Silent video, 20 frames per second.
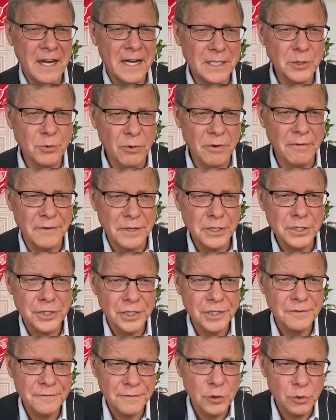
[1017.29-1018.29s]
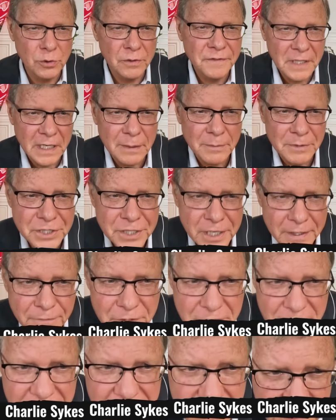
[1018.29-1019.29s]
as a revisionist view of Thomas
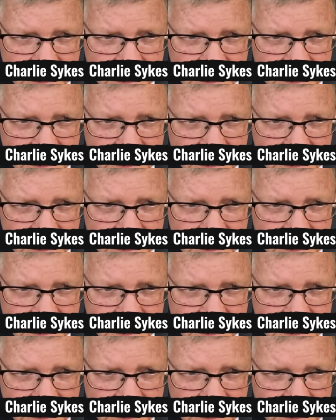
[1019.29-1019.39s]
Jefferson.